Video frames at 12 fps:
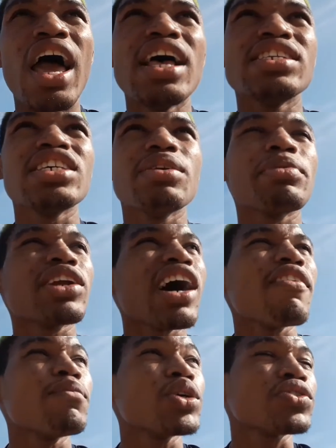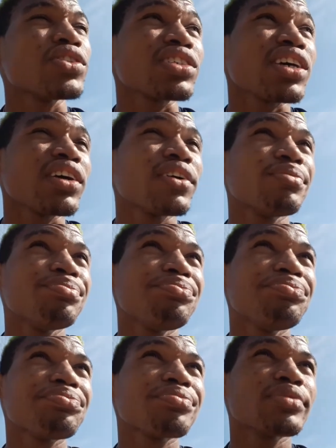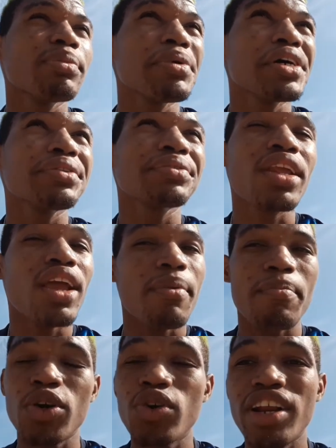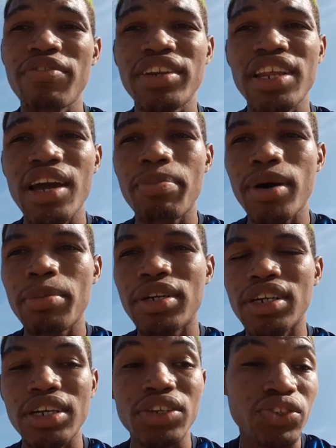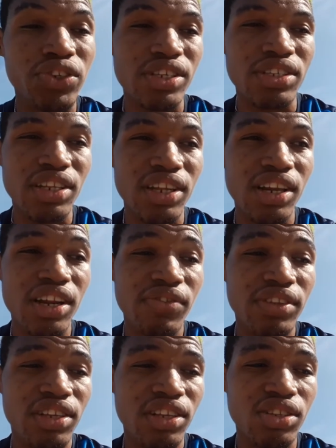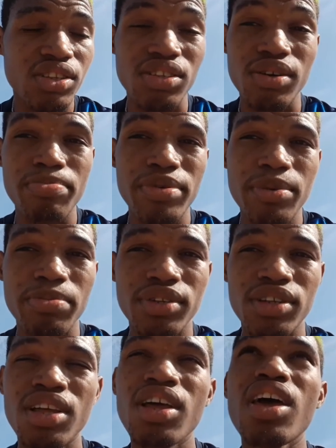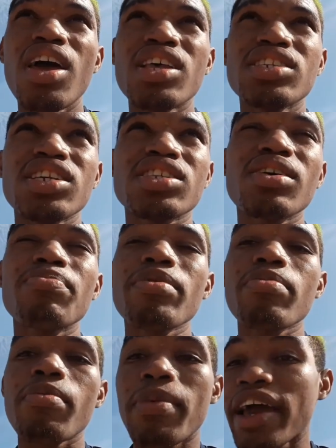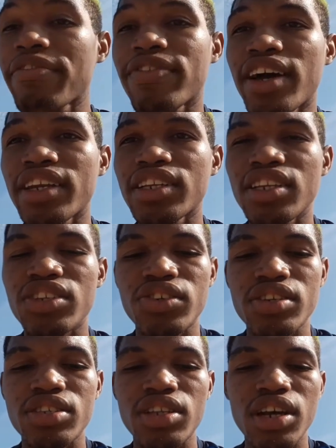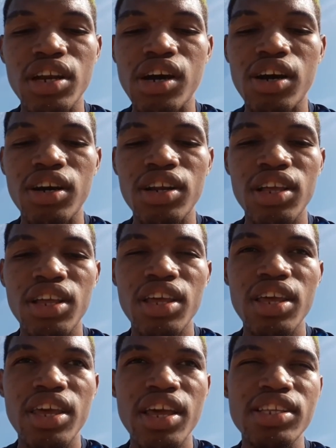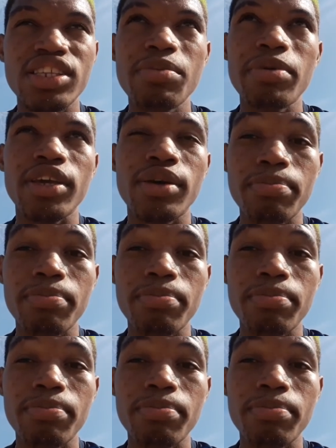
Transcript: As you, I don't have much to say. But, I know that video is probably not interesting and everything to some people. As you, some people might find it interesting and all. You see me?